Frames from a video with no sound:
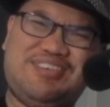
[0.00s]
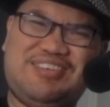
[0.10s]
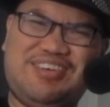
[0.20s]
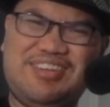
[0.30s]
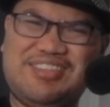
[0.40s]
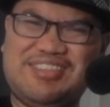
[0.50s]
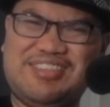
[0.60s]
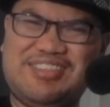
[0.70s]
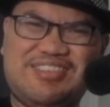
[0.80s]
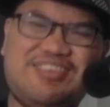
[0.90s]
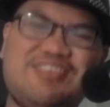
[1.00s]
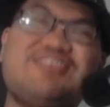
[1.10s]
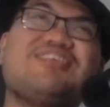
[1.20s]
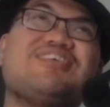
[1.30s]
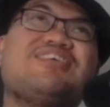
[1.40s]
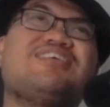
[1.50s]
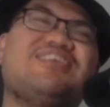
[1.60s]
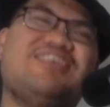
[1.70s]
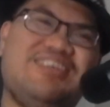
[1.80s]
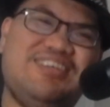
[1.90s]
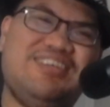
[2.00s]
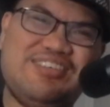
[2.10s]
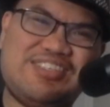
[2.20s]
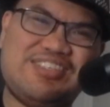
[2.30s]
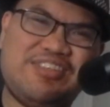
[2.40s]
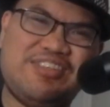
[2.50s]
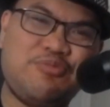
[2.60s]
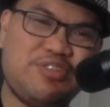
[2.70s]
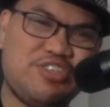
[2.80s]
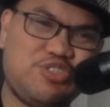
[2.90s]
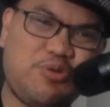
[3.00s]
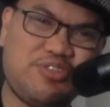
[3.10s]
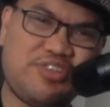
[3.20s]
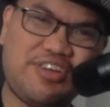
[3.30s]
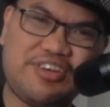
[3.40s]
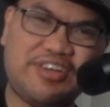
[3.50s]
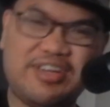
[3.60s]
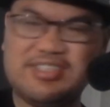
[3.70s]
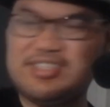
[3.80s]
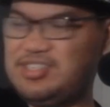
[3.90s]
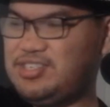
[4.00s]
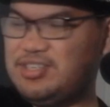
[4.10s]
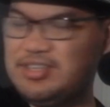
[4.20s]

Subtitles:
God, they're slaying with the short hair, guys.